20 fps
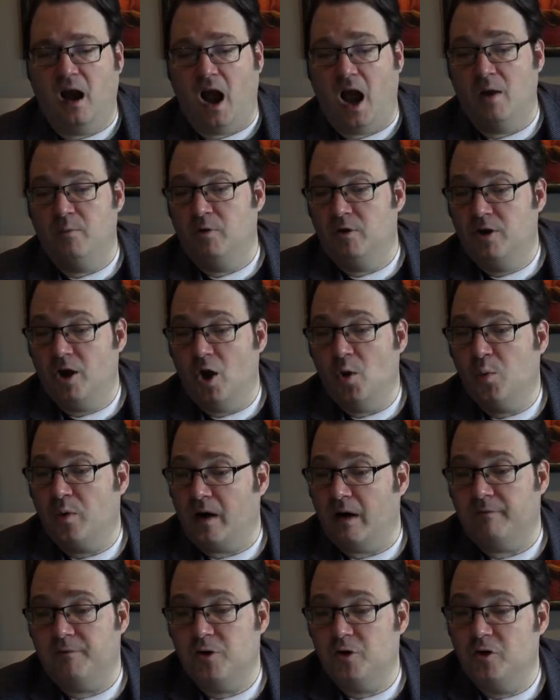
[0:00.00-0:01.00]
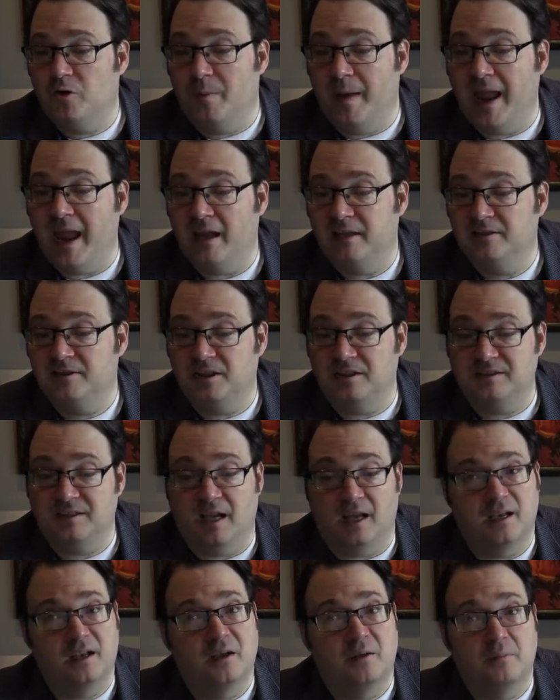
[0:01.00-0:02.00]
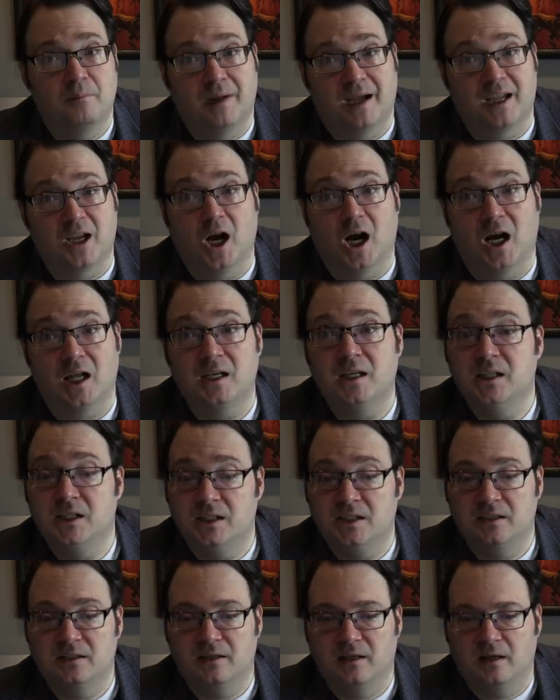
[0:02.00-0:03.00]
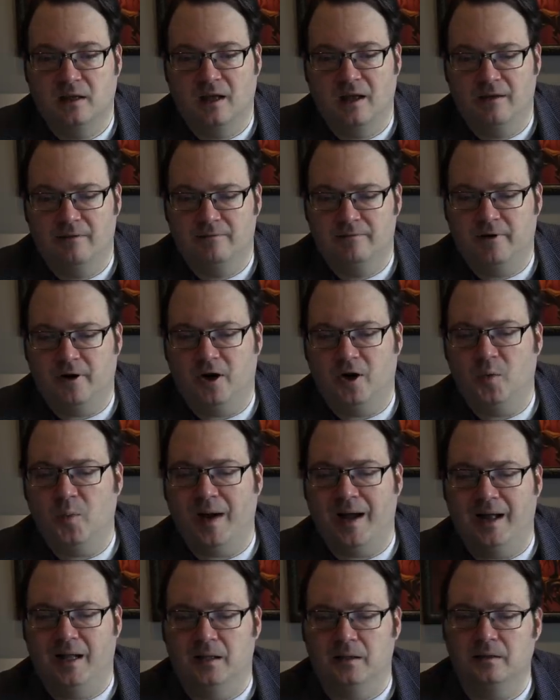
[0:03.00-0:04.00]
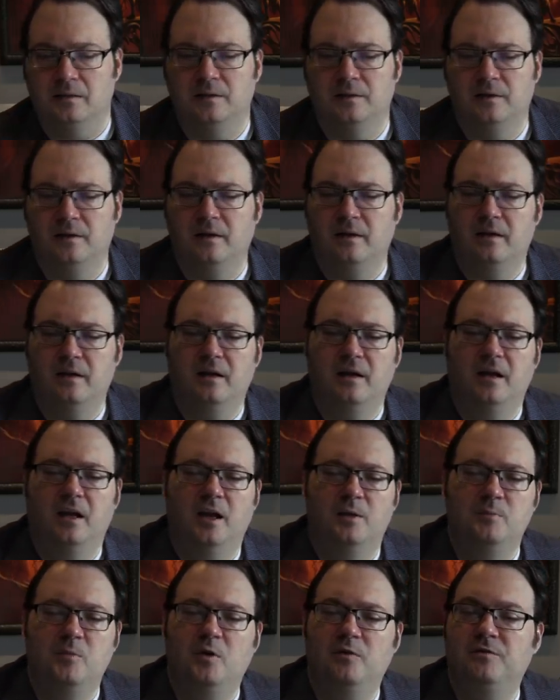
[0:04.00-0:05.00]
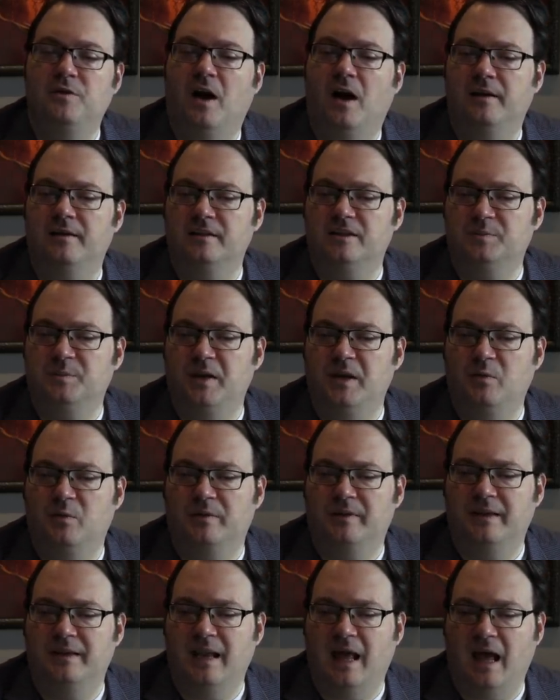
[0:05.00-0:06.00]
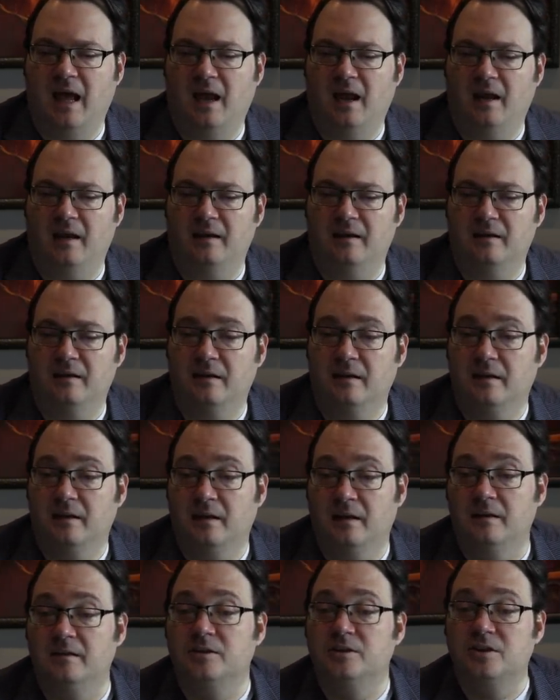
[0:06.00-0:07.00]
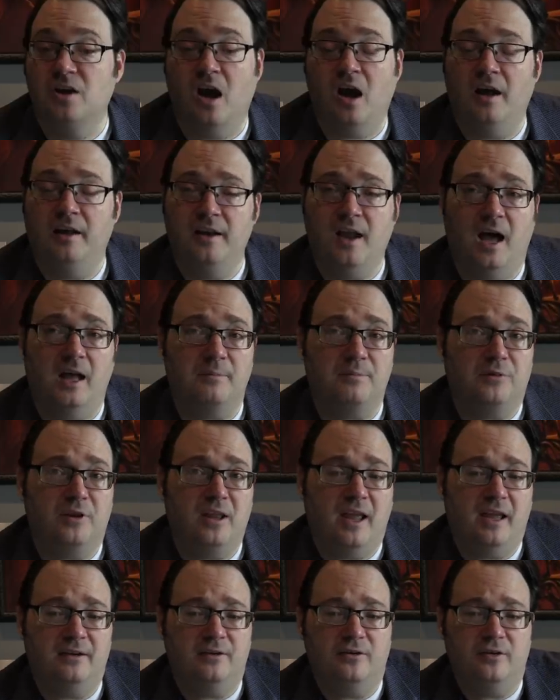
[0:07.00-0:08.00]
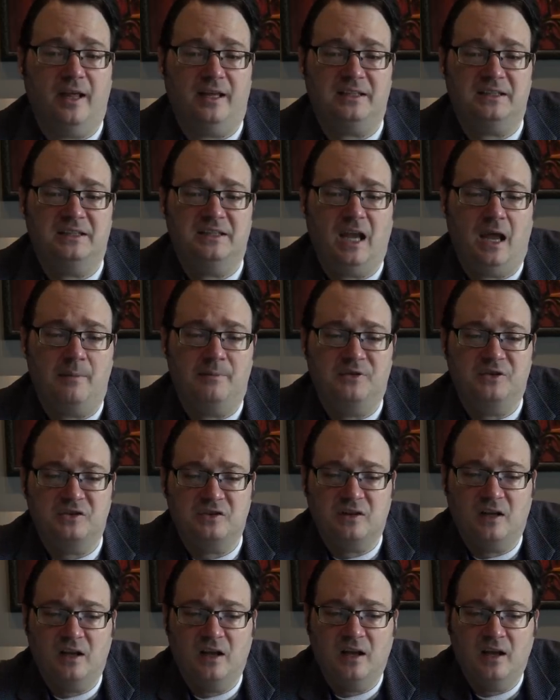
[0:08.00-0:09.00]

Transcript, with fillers: I will go wherever you demand, she said, my God. Very well. He moved on to speak with the nine, and Sja-anat planned her next steps.